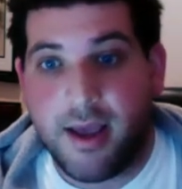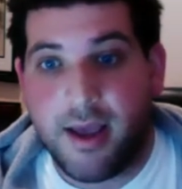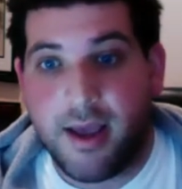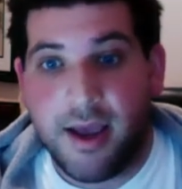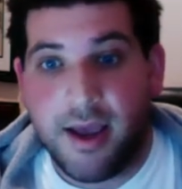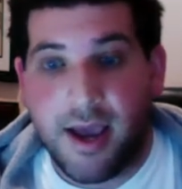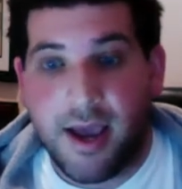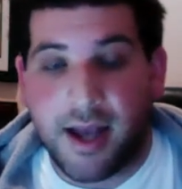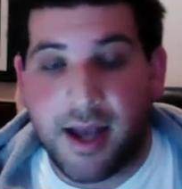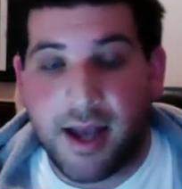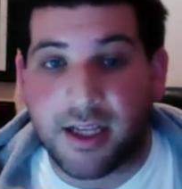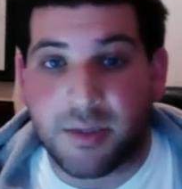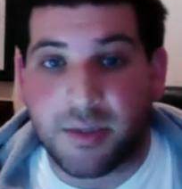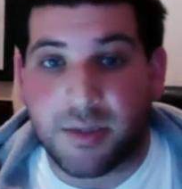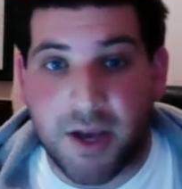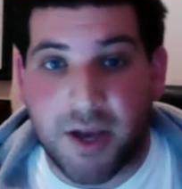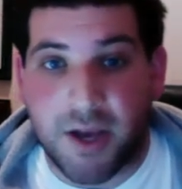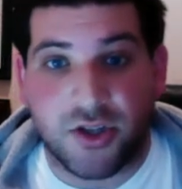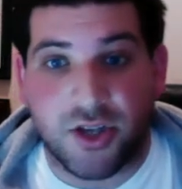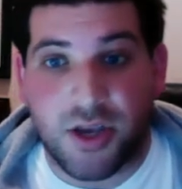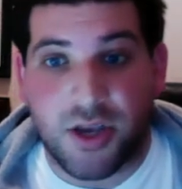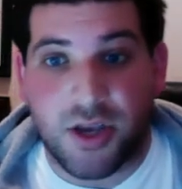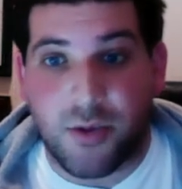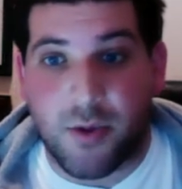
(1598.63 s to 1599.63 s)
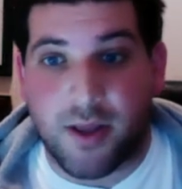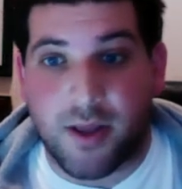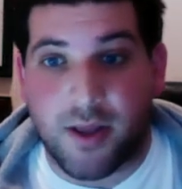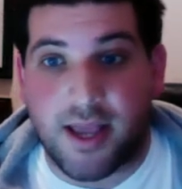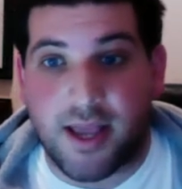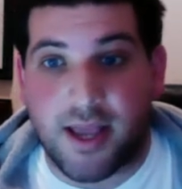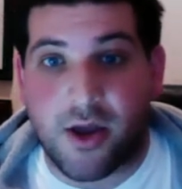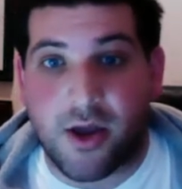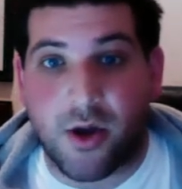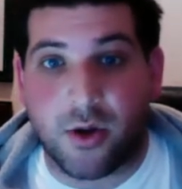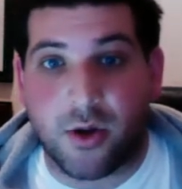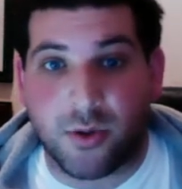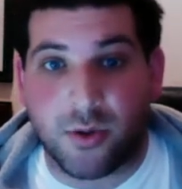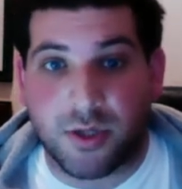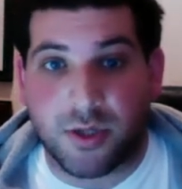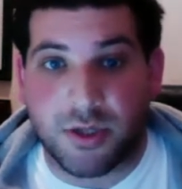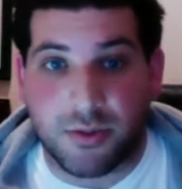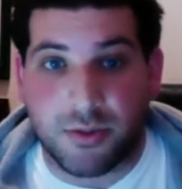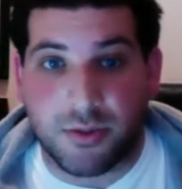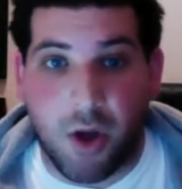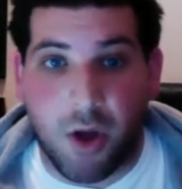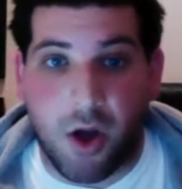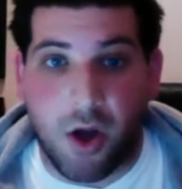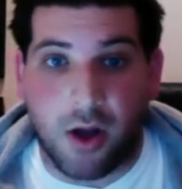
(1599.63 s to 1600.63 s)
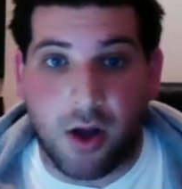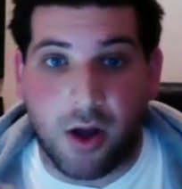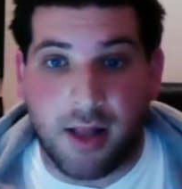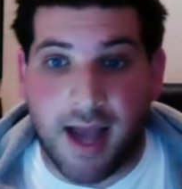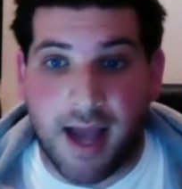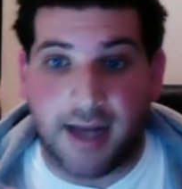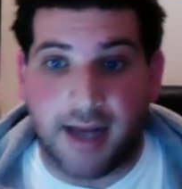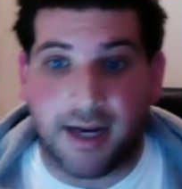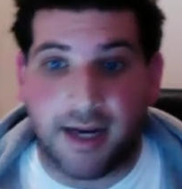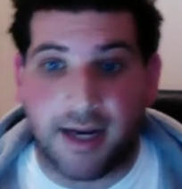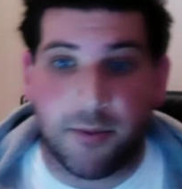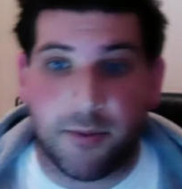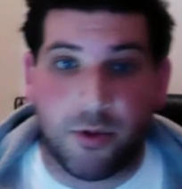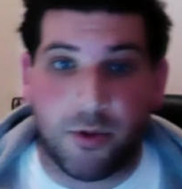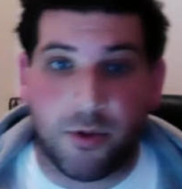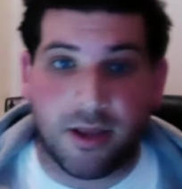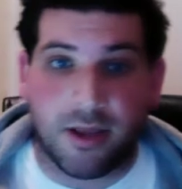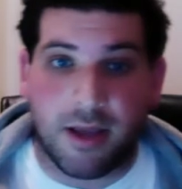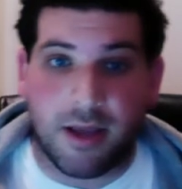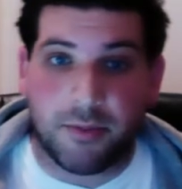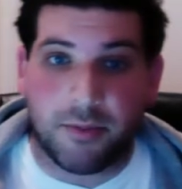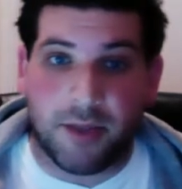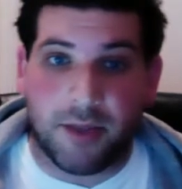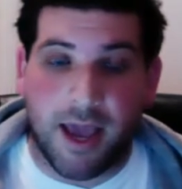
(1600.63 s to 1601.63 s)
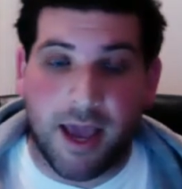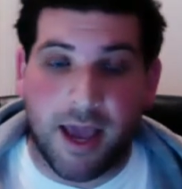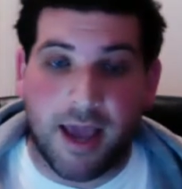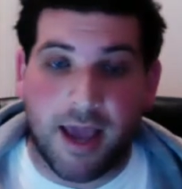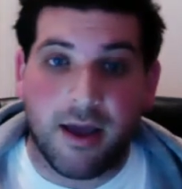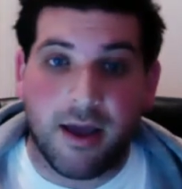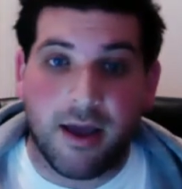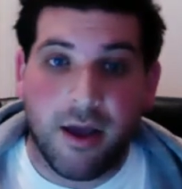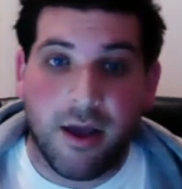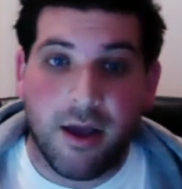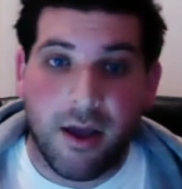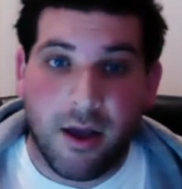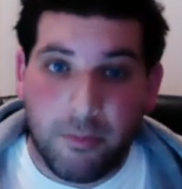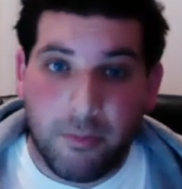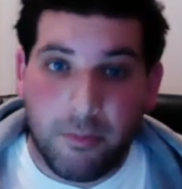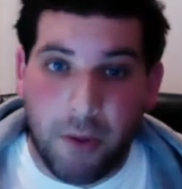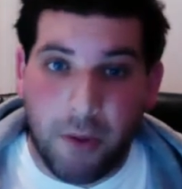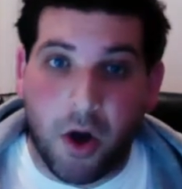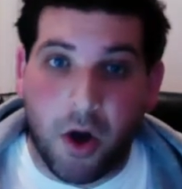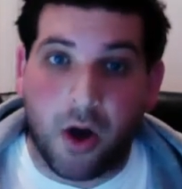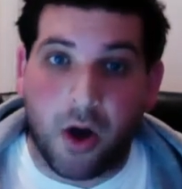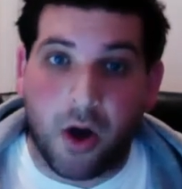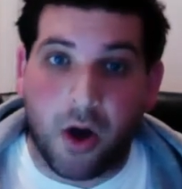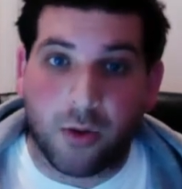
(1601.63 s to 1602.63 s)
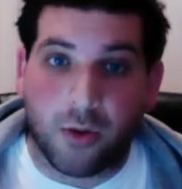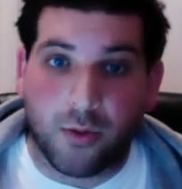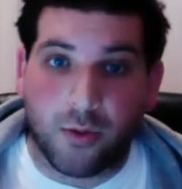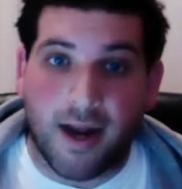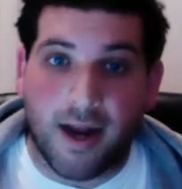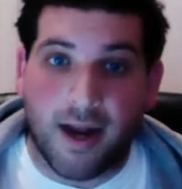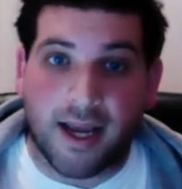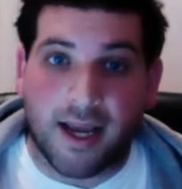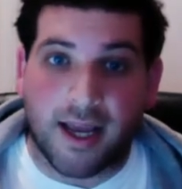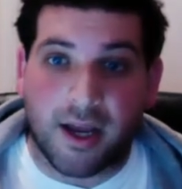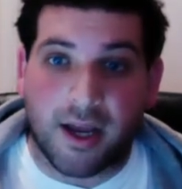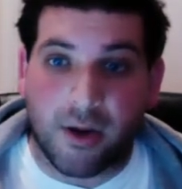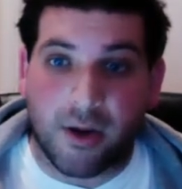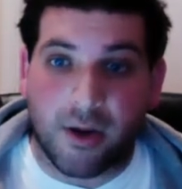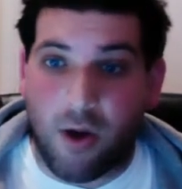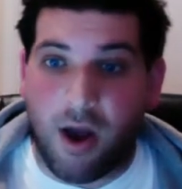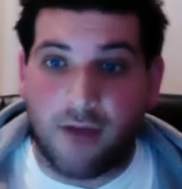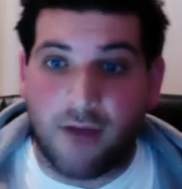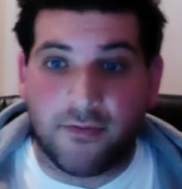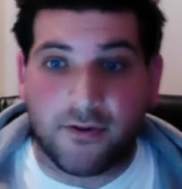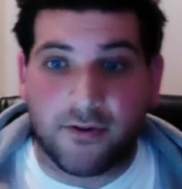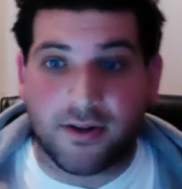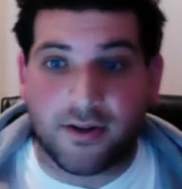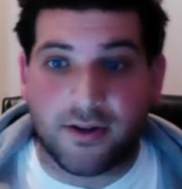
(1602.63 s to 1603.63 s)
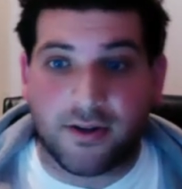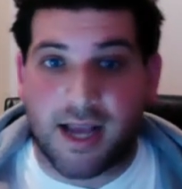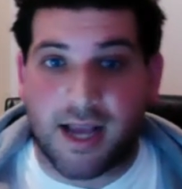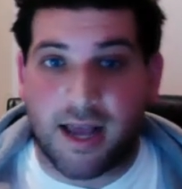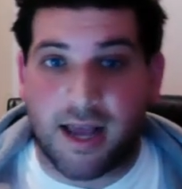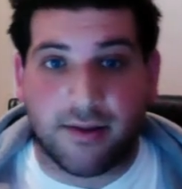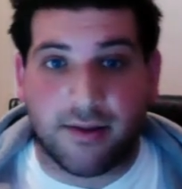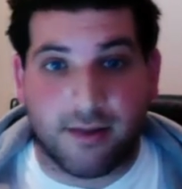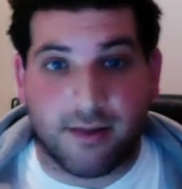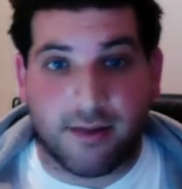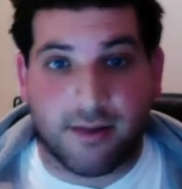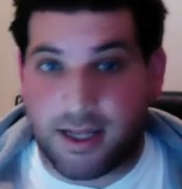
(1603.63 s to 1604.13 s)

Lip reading: and especially when they go to a small lineup where they play Paul, Redick, and Crawford together.